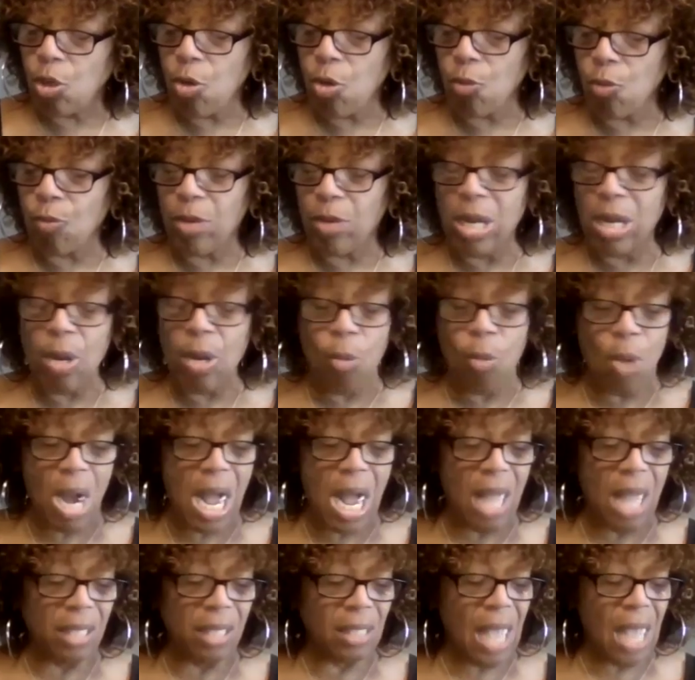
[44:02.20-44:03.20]
career
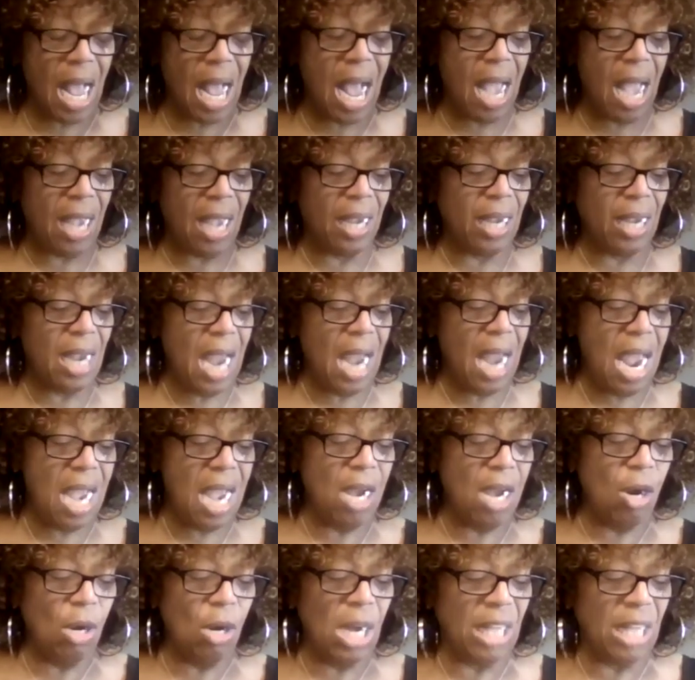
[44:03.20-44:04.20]
wise, I
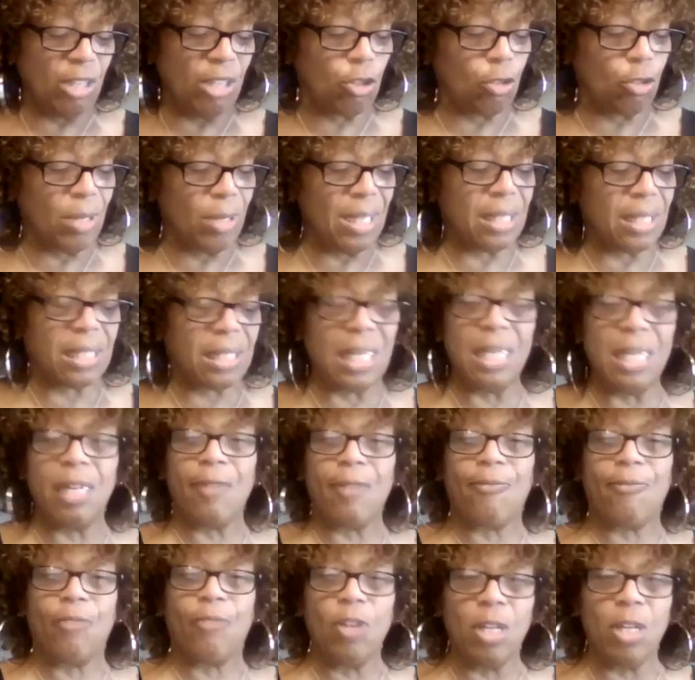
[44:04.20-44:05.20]
had
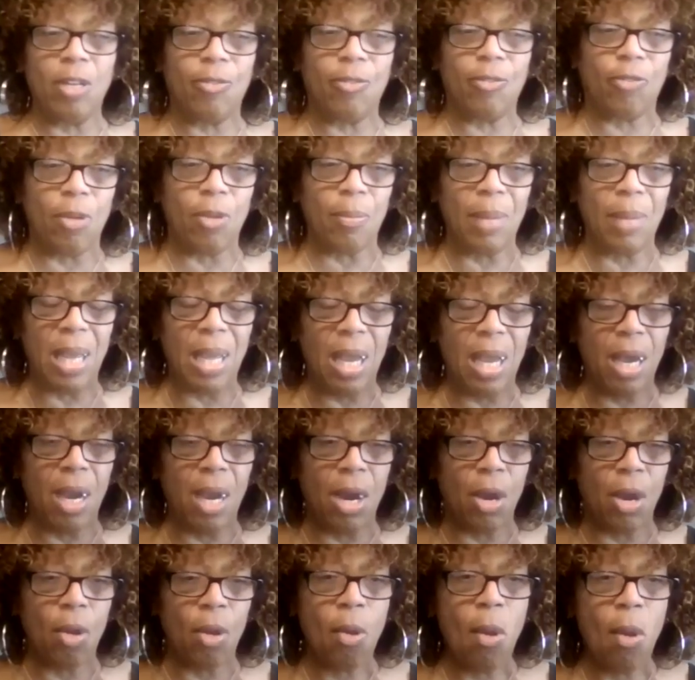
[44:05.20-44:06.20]
transcended fully from
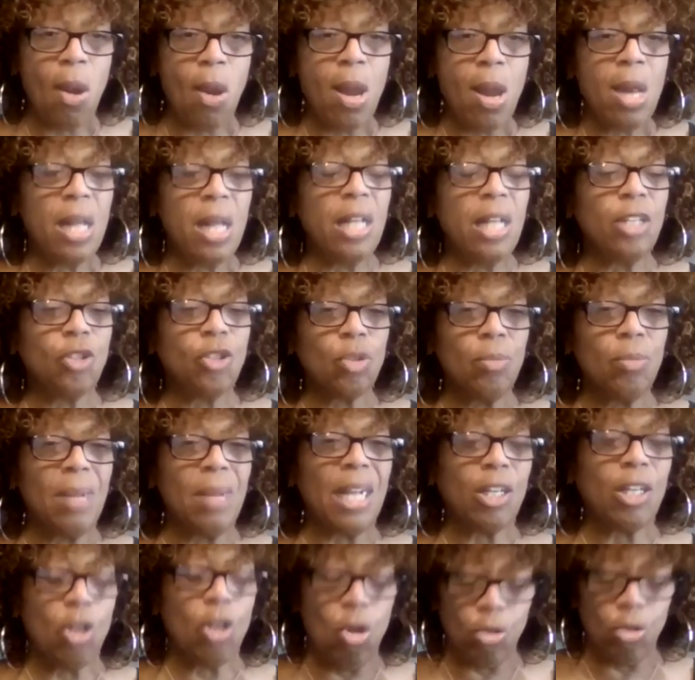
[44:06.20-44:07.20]
hair into
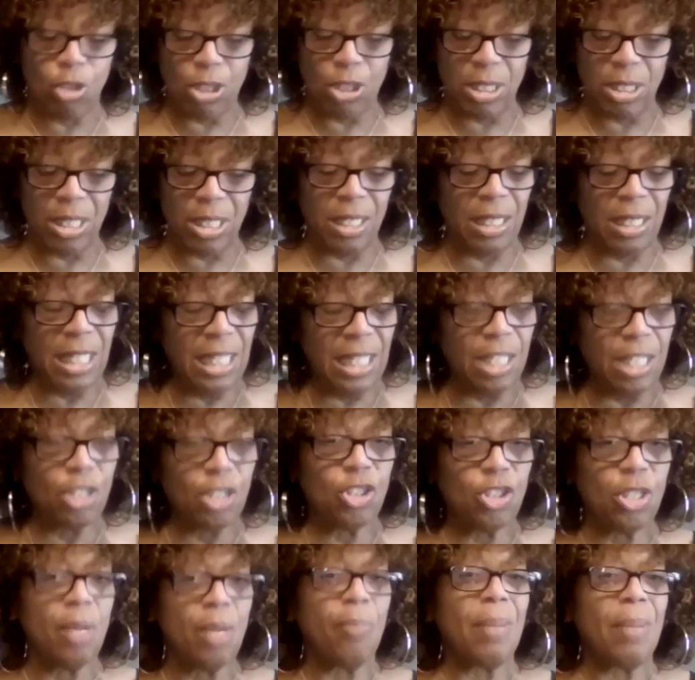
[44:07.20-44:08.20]
my coaching and
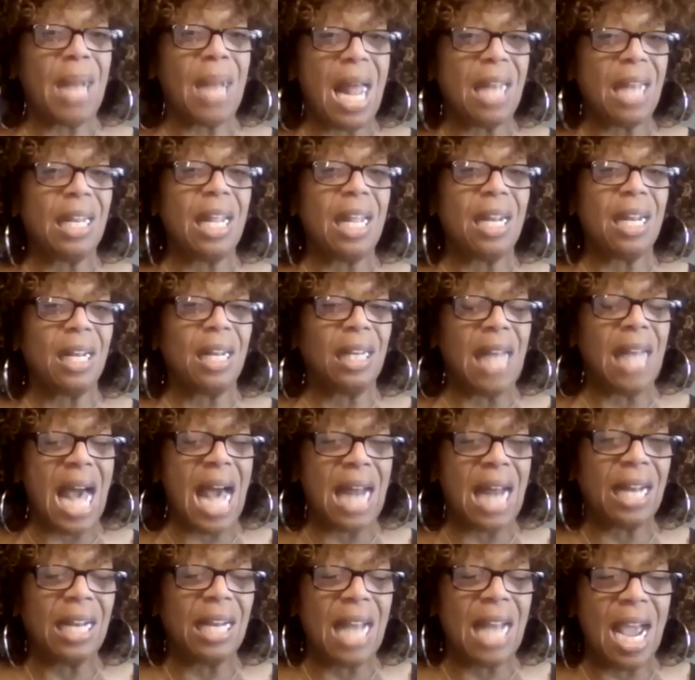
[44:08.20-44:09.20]
leadership, but I let a
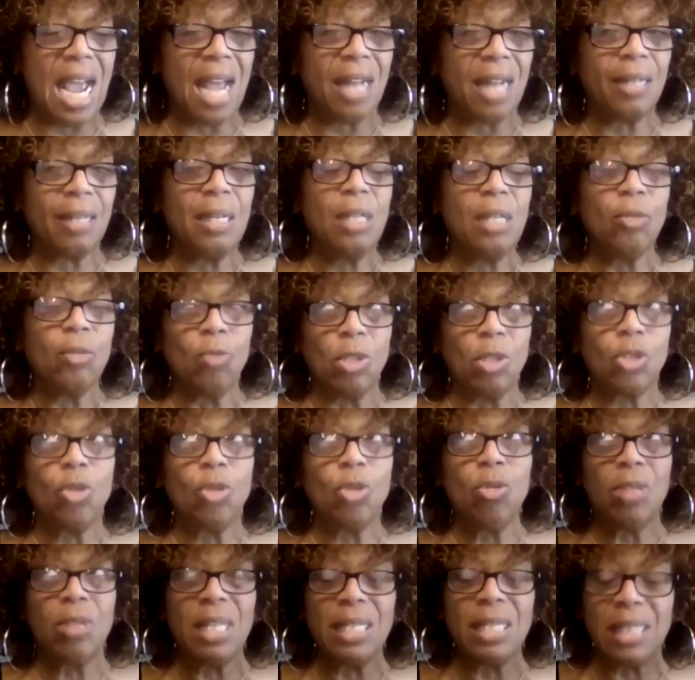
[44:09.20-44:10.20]
lot of that, well,
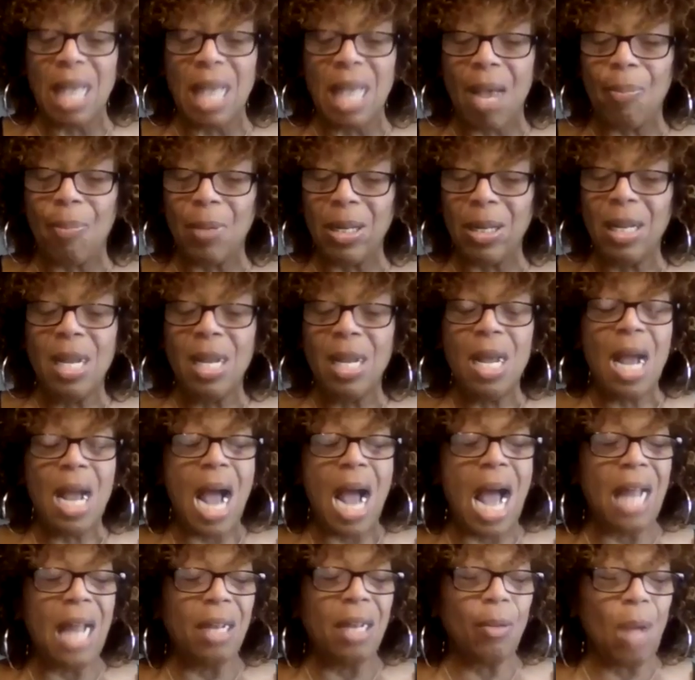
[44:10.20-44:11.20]
two things happened.
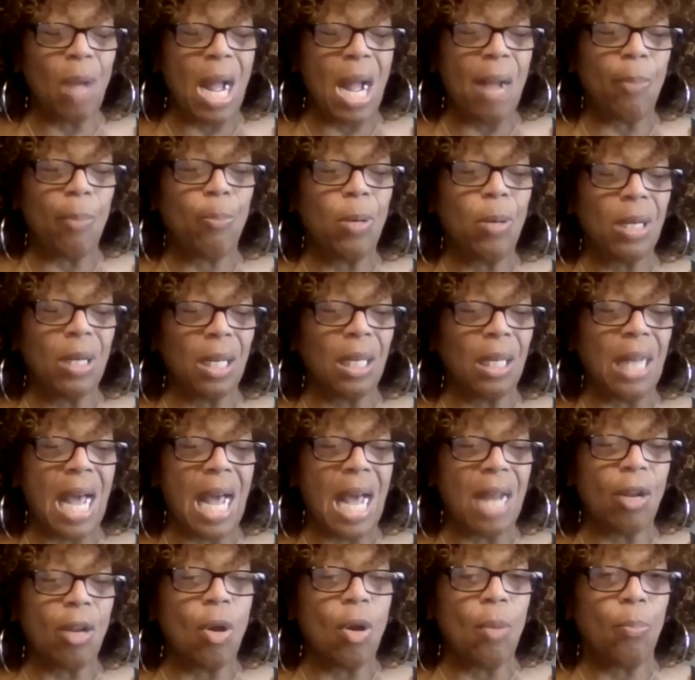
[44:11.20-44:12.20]
I put a
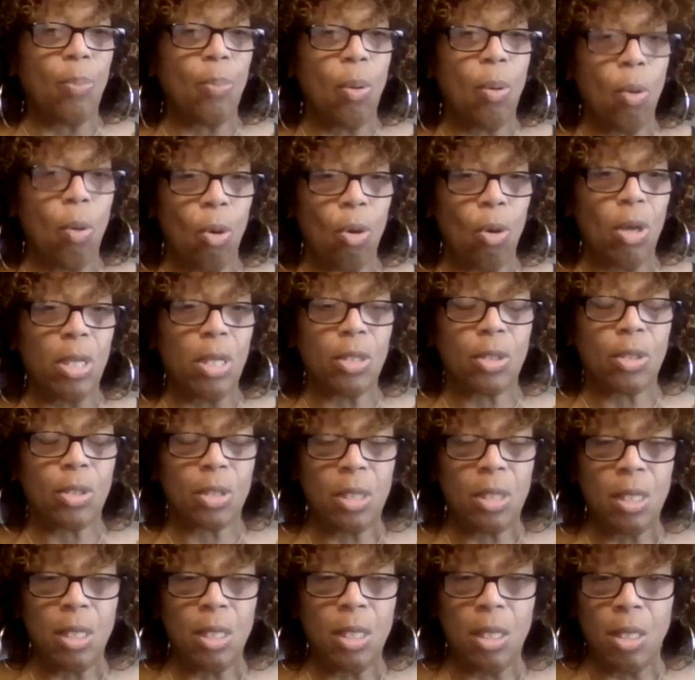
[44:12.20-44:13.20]
lot on pause
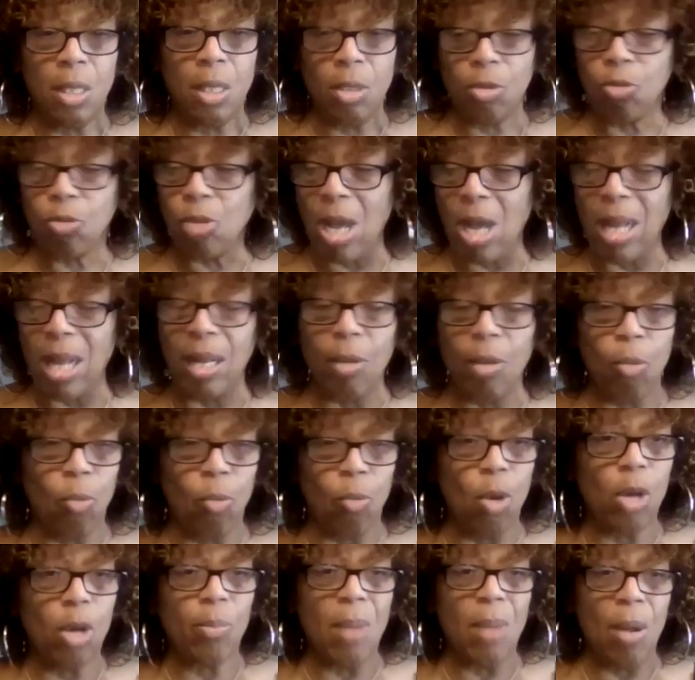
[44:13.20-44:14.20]
trying to
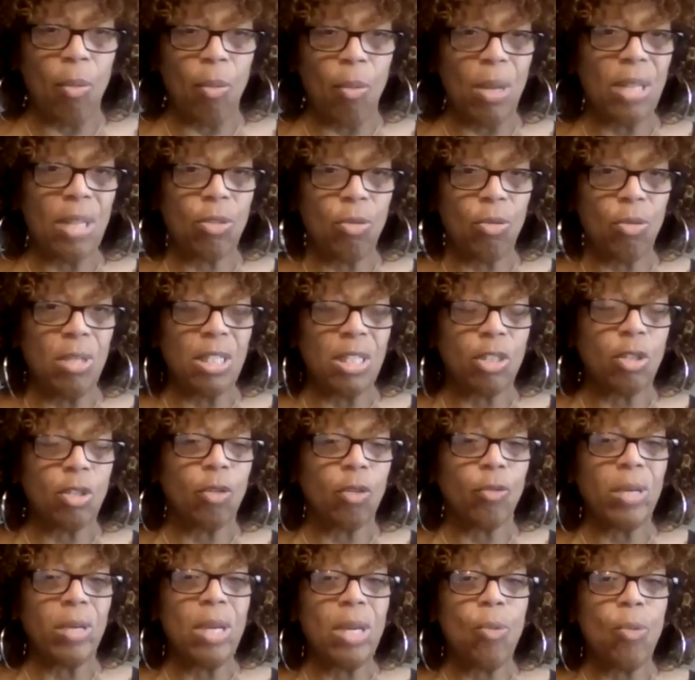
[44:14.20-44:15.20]
work my way through this
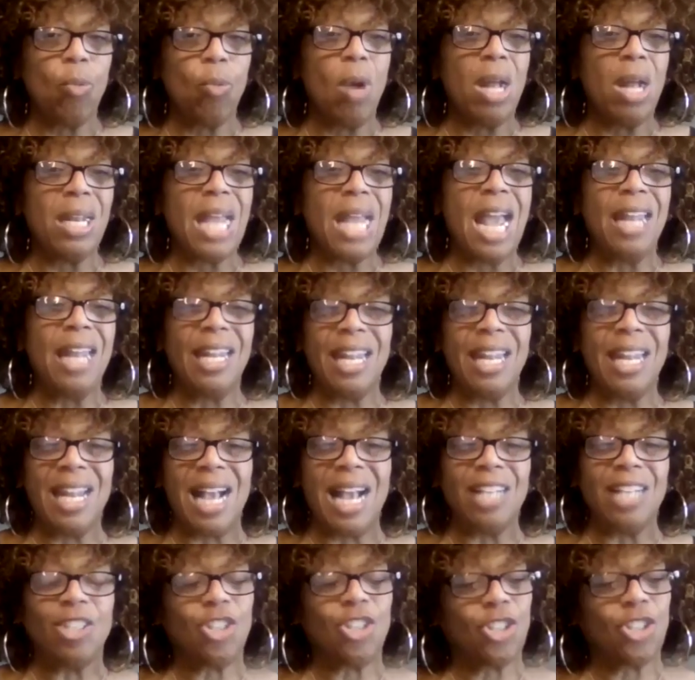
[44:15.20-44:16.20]
degree, one, and then
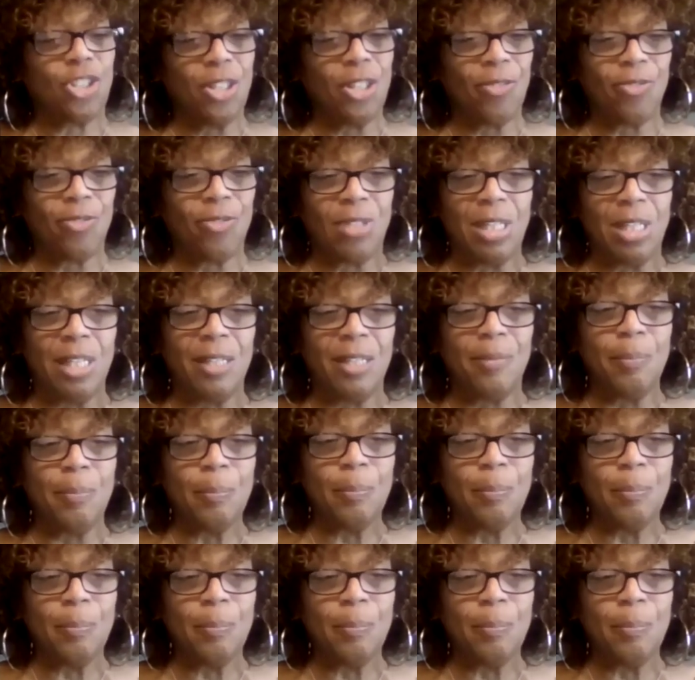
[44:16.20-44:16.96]
I shifted